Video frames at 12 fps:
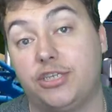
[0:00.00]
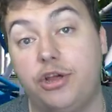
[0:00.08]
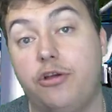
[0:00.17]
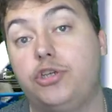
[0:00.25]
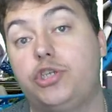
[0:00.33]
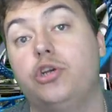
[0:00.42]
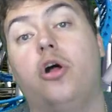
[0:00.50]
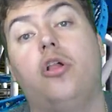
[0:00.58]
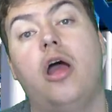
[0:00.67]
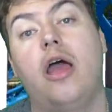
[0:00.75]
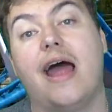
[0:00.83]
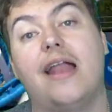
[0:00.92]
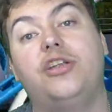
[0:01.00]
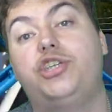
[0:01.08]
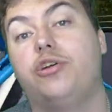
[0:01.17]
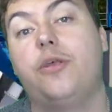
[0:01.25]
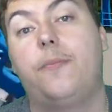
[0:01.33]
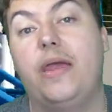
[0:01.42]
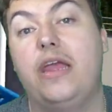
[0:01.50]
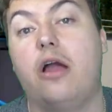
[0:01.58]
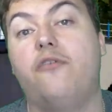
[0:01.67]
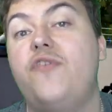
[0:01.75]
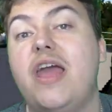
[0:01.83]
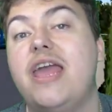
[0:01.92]
as usual and during the
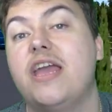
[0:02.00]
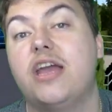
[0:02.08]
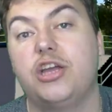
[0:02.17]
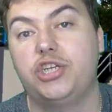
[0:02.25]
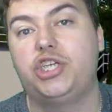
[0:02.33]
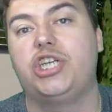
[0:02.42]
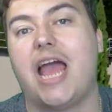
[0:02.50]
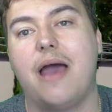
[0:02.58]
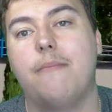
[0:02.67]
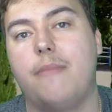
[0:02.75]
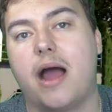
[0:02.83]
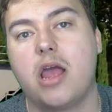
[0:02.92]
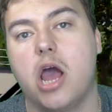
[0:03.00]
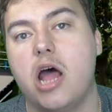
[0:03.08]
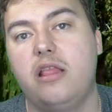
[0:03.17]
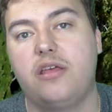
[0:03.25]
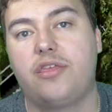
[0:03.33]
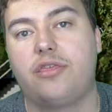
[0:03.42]
POV share my early